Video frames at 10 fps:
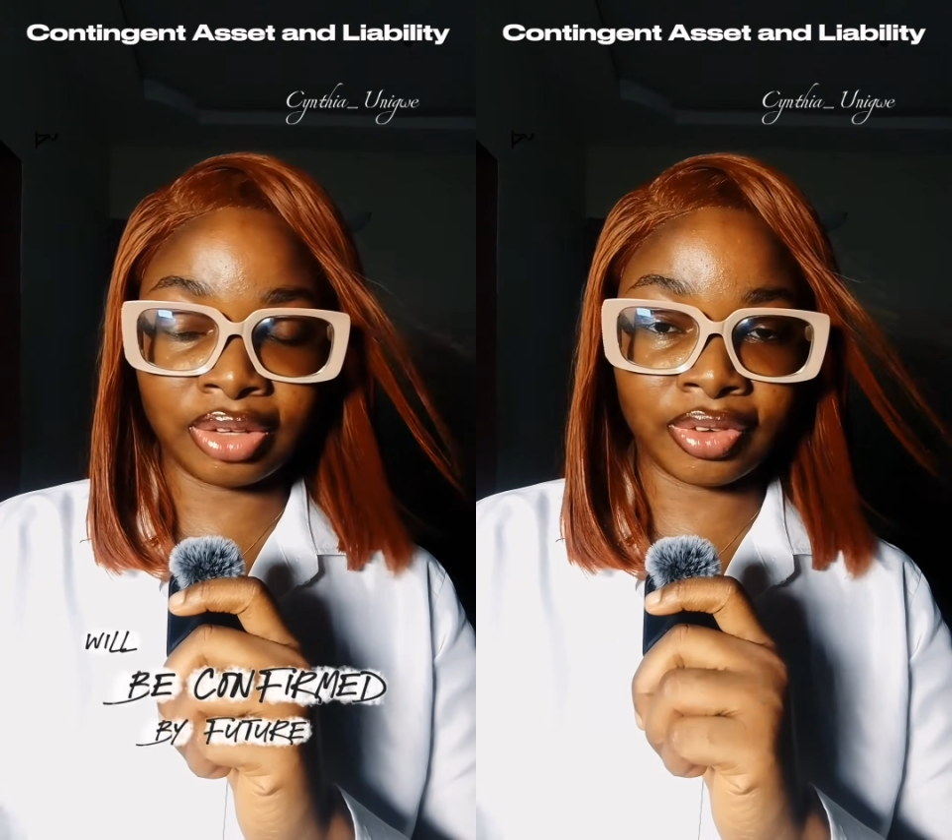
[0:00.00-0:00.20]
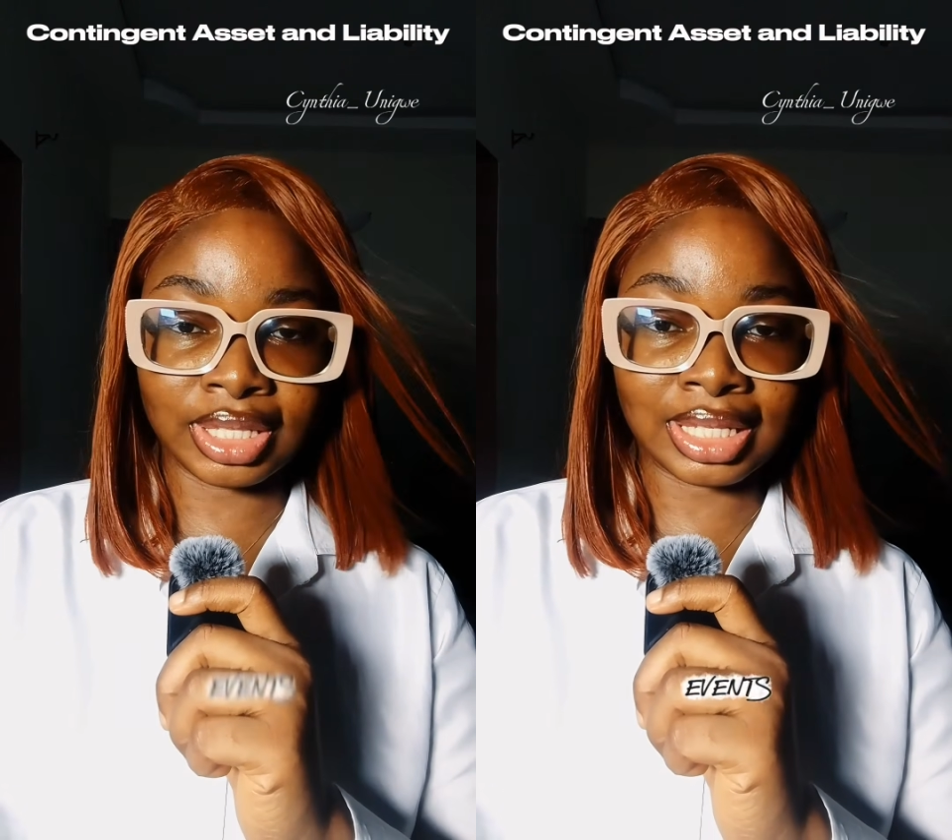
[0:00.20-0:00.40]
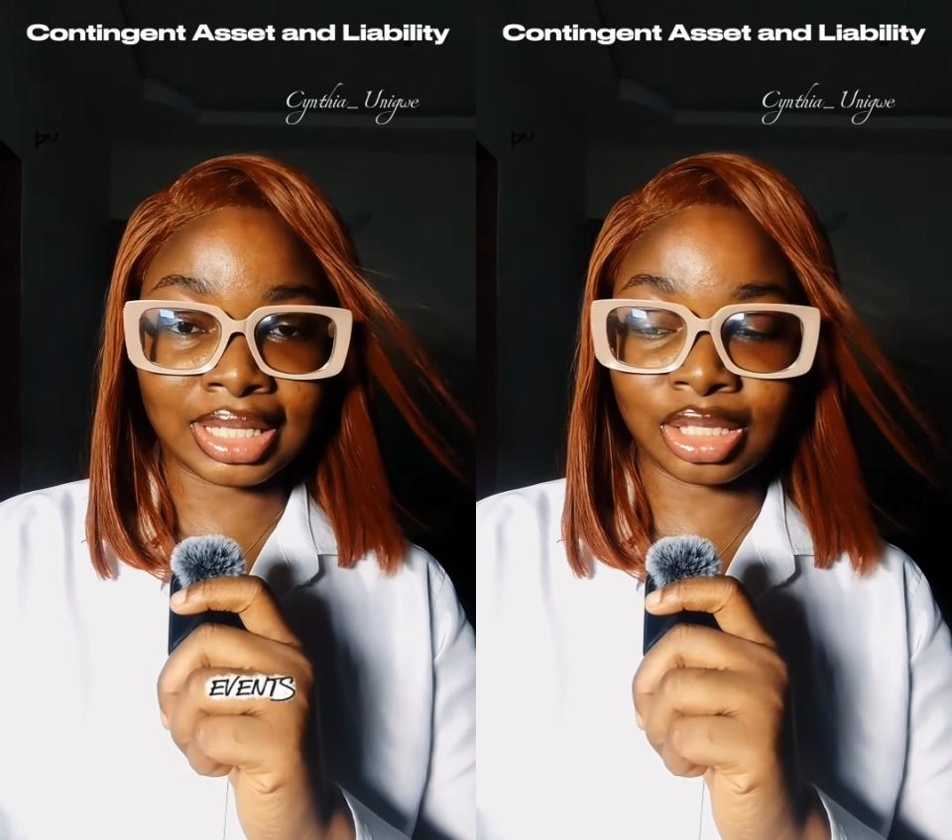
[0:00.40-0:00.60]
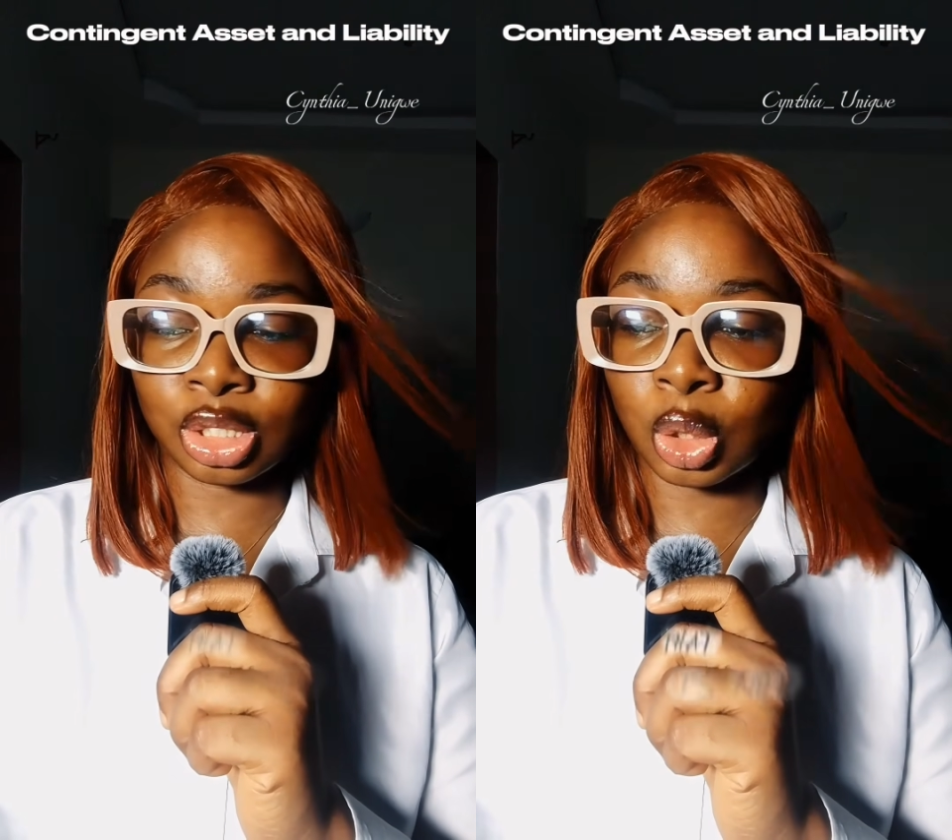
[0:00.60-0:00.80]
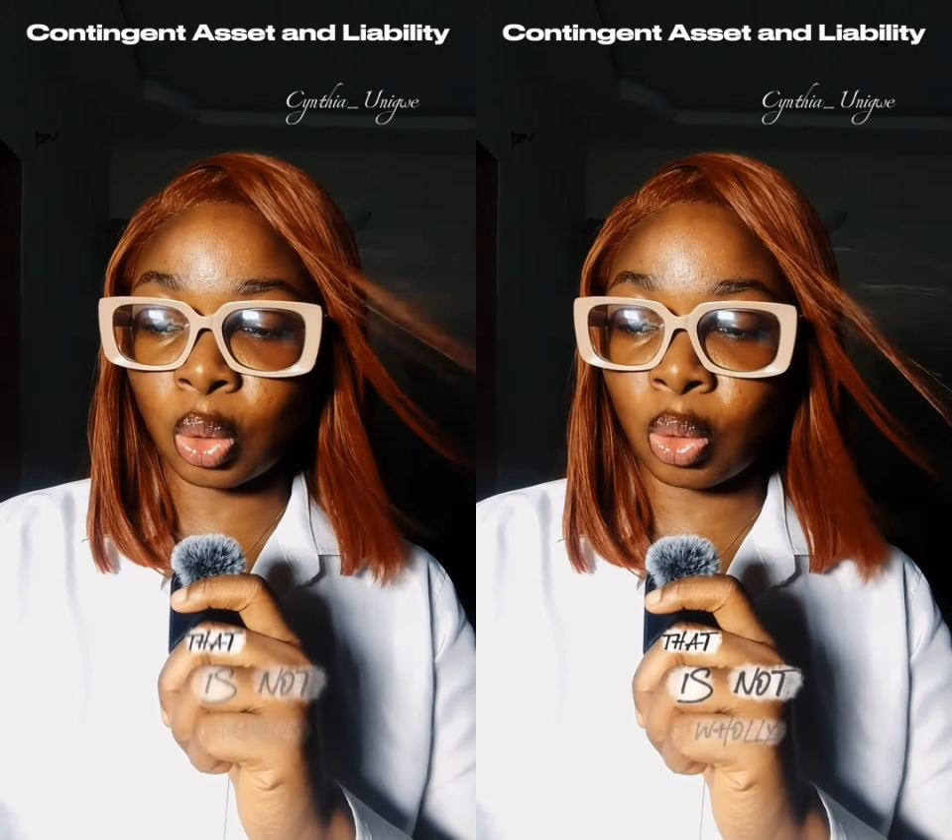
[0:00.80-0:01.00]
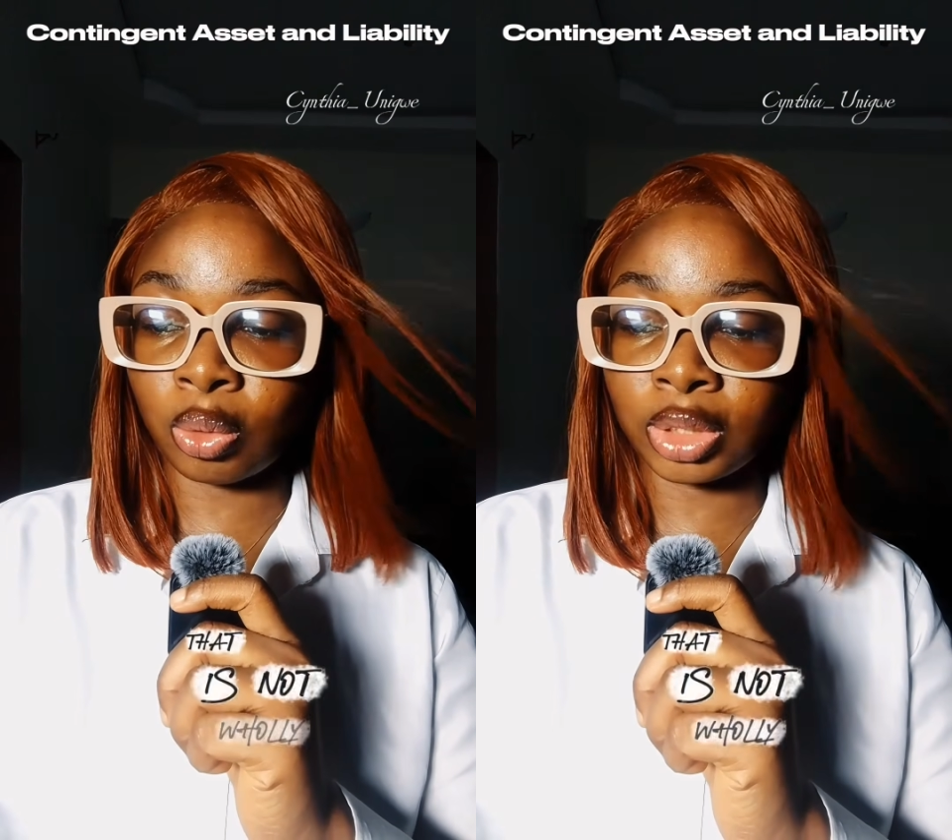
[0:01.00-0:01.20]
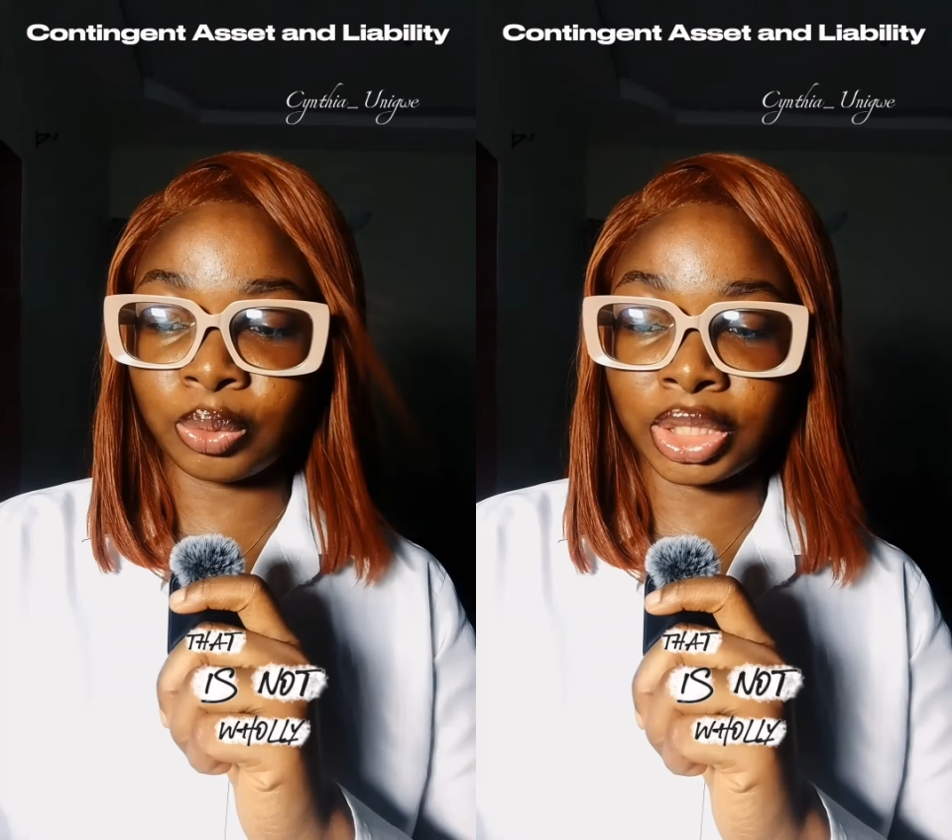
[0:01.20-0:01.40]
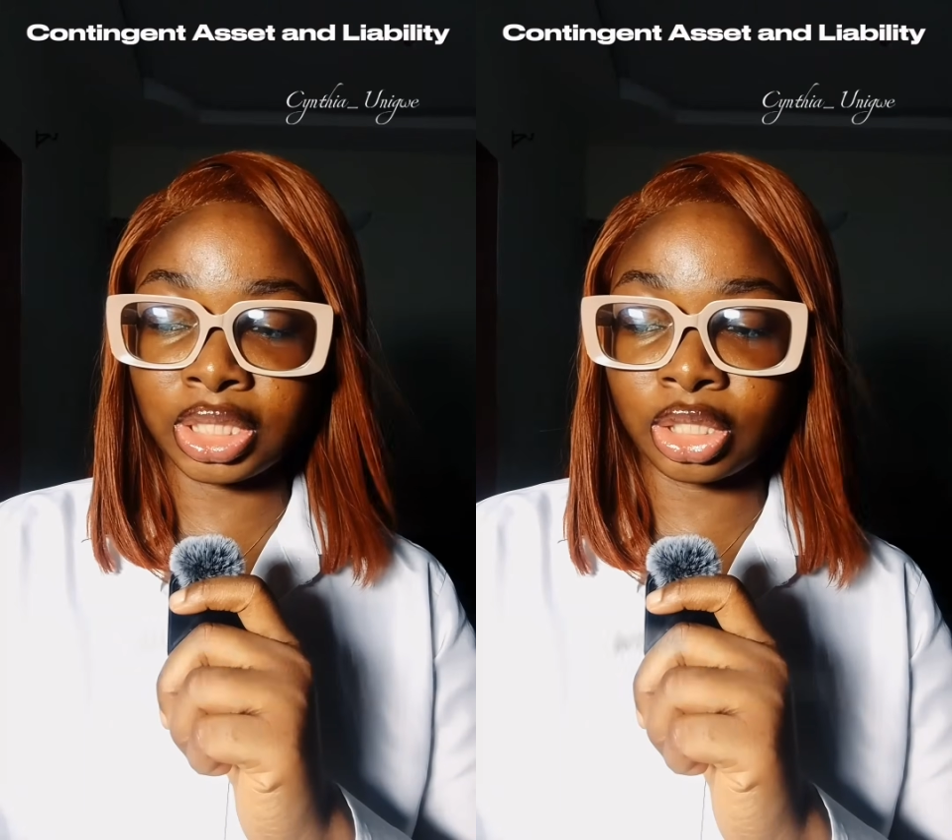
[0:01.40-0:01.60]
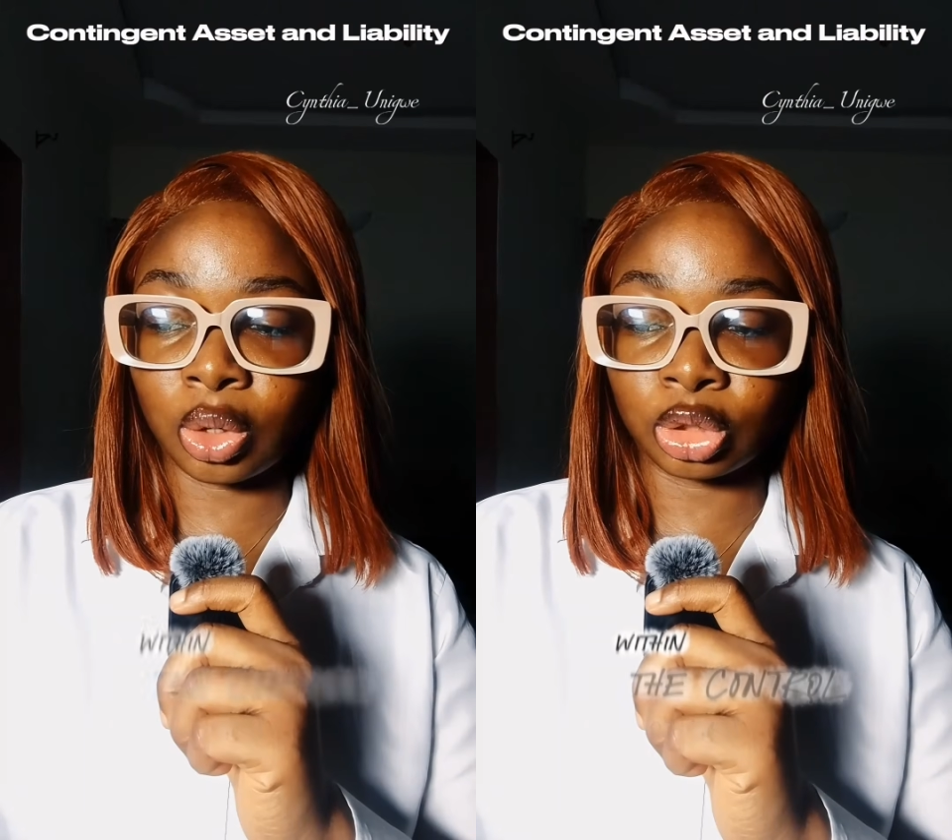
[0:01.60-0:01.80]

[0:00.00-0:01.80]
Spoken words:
events that is not wholly within the